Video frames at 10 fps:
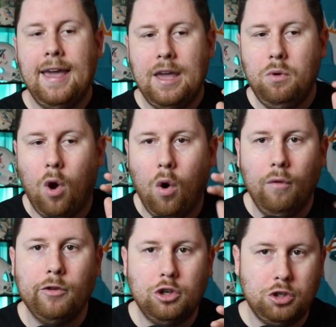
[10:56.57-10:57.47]
he would
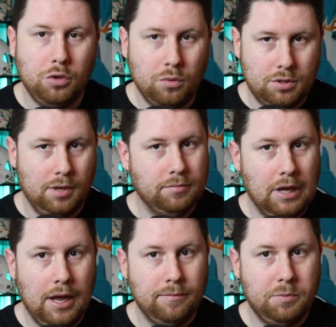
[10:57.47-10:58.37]
overshoot
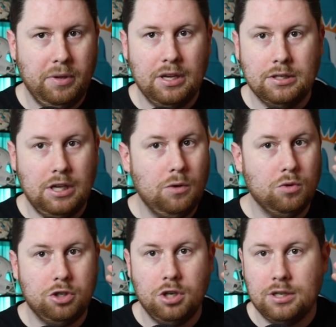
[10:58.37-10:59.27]
sometimes because he
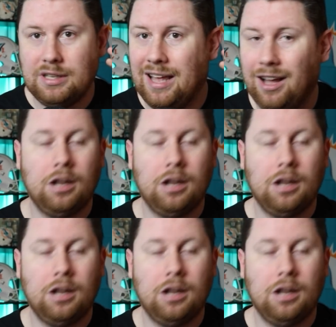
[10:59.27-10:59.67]
was just